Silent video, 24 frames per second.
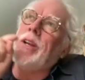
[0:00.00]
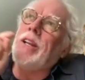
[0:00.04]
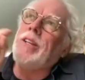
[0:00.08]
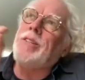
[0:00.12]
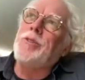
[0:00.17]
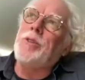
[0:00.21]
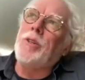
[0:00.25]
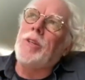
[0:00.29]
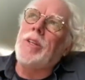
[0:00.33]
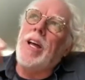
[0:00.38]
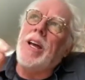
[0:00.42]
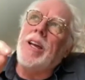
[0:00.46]
that
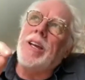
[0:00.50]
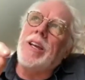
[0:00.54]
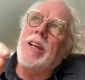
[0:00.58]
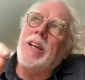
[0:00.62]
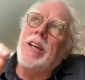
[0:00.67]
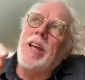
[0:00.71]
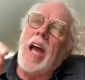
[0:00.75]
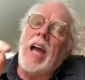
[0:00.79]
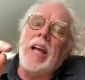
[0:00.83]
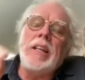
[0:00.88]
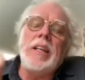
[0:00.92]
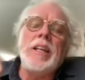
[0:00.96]
you like
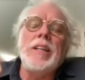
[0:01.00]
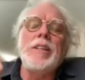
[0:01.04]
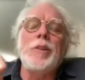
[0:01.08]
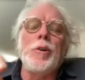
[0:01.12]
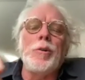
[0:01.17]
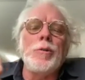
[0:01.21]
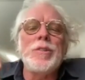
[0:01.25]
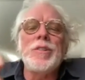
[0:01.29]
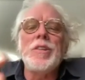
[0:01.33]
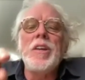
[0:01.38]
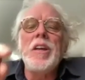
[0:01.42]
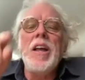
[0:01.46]

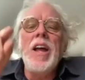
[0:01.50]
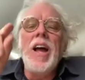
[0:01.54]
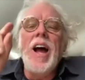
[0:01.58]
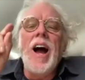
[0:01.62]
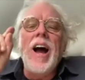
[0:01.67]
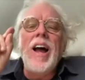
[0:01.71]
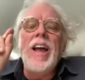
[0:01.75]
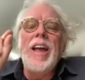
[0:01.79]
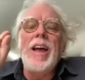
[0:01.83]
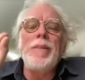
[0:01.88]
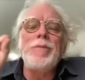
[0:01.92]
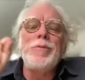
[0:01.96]
anecdotes
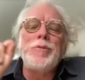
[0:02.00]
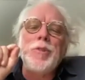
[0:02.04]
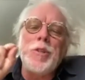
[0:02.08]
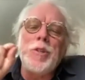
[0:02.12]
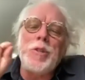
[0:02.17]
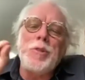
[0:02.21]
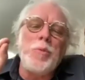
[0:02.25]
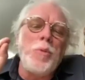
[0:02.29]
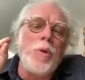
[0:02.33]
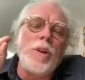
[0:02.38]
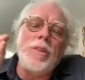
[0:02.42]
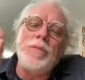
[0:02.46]
i have
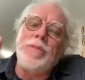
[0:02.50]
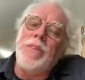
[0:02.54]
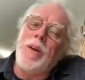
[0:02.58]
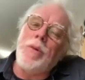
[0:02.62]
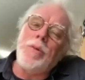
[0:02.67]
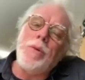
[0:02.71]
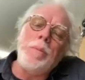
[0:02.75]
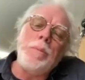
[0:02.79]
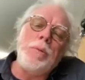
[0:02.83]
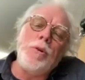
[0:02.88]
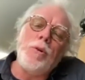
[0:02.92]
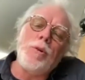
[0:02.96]
just one very
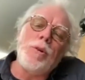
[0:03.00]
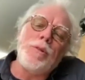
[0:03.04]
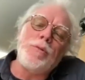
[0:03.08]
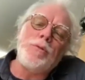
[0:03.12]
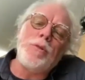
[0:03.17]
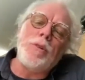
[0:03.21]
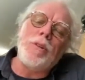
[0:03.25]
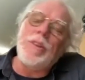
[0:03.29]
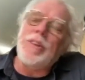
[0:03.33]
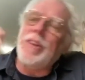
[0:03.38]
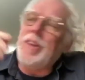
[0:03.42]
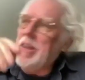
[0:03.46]

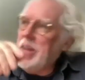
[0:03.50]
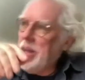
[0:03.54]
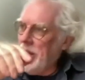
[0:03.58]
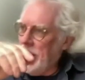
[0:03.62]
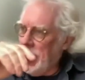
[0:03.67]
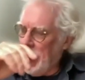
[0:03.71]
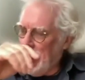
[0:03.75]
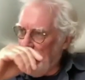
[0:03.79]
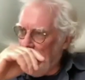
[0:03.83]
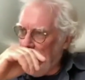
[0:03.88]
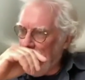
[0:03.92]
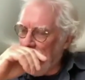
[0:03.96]
beautiful
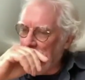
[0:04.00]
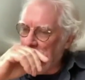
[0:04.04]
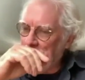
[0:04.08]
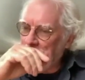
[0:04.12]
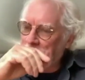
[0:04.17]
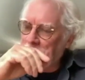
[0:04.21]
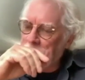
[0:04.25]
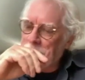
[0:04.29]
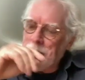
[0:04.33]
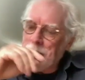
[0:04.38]
um,